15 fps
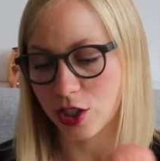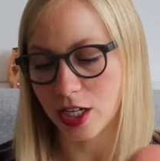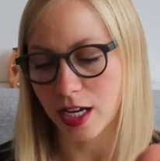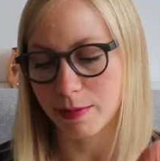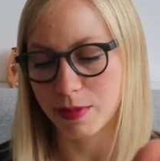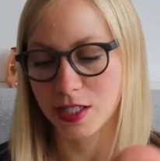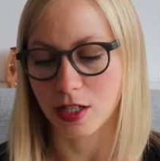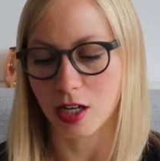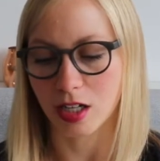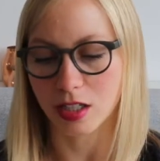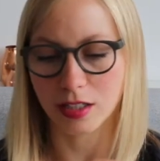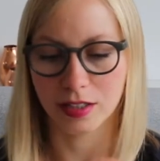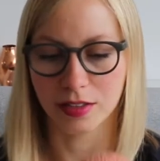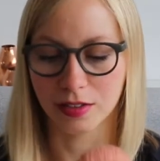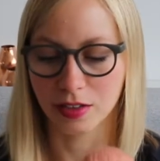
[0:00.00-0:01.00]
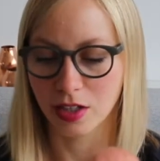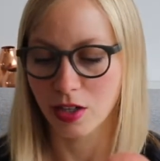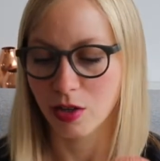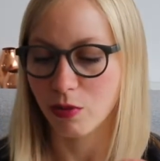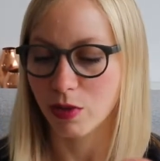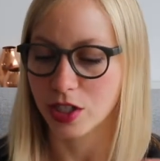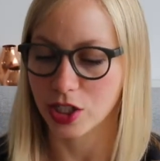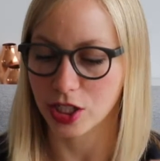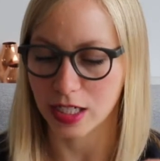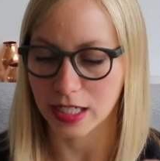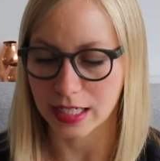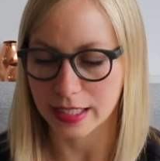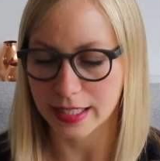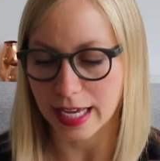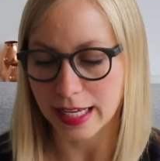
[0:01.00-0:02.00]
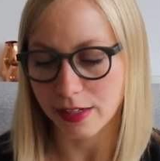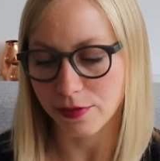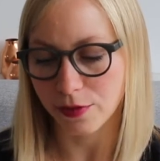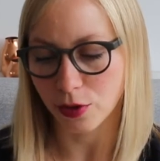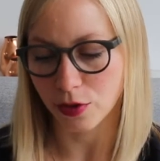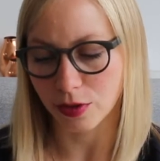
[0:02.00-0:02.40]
Shop sock, which is 85%